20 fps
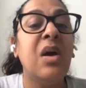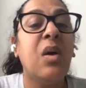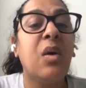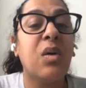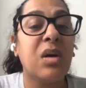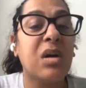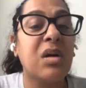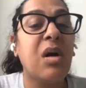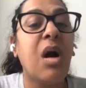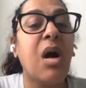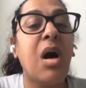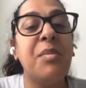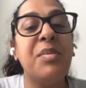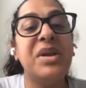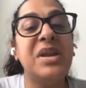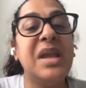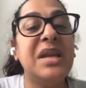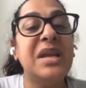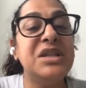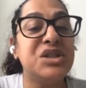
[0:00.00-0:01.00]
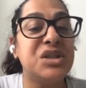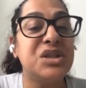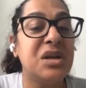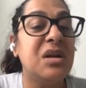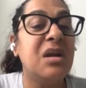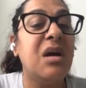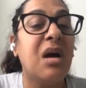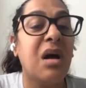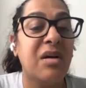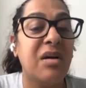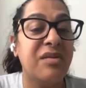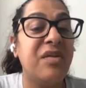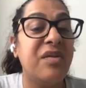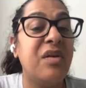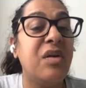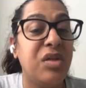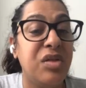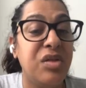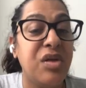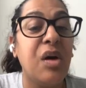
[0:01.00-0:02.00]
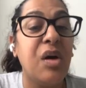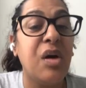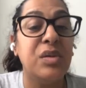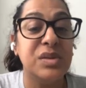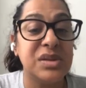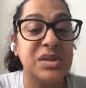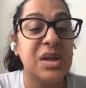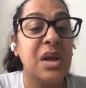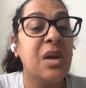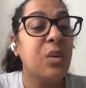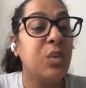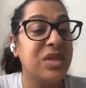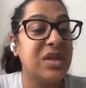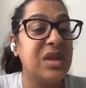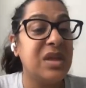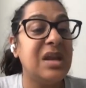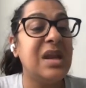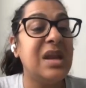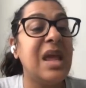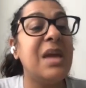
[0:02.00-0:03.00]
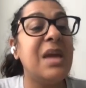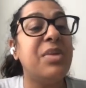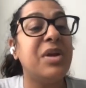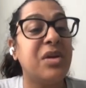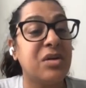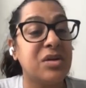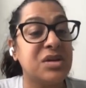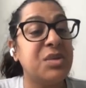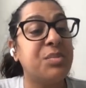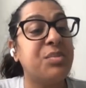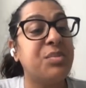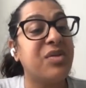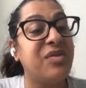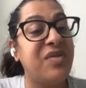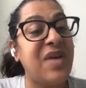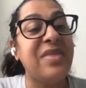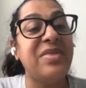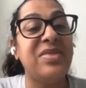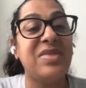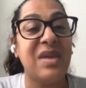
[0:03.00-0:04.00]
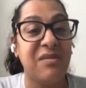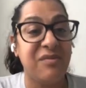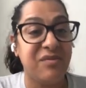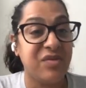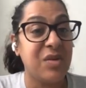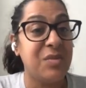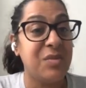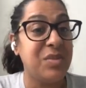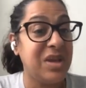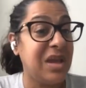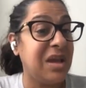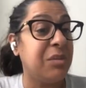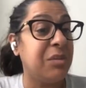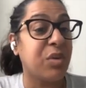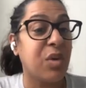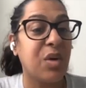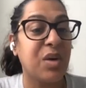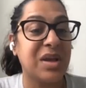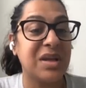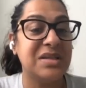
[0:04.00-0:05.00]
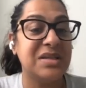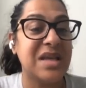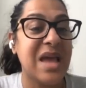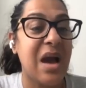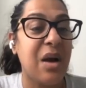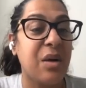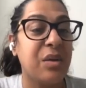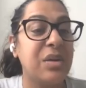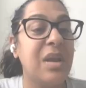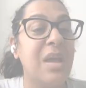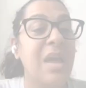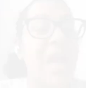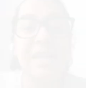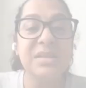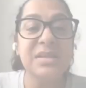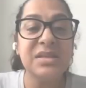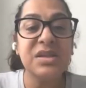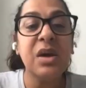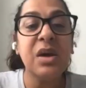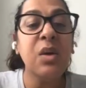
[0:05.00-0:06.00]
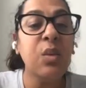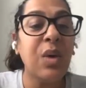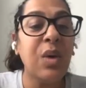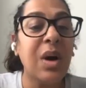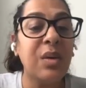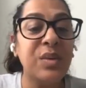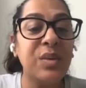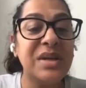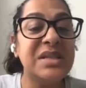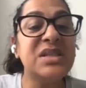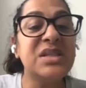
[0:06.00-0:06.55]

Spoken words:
or a combination of those with an inhibitor to prevent them from being broken down. And so what we